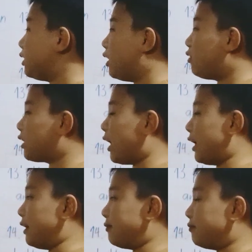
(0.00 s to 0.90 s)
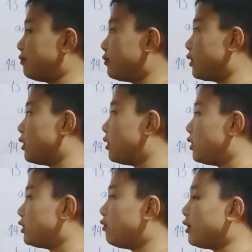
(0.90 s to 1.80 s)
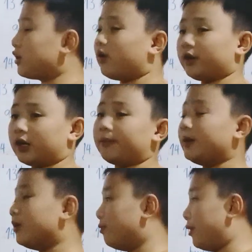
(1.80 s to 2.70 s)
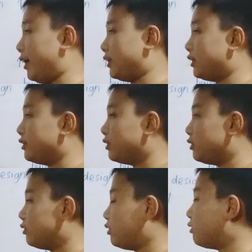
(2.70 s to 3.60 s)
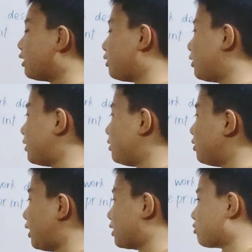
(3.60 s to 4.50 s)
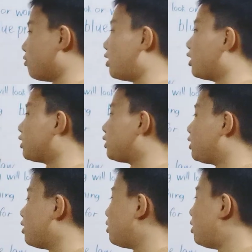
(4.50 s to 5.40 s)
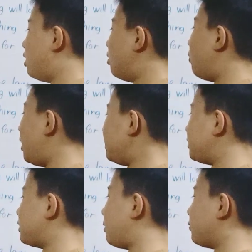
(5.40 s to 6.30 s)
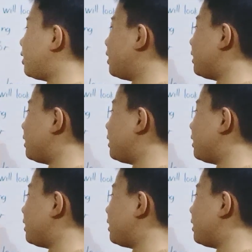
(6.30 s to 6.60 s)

Okay, so we call it a blueprint. Okay, now our next word. What something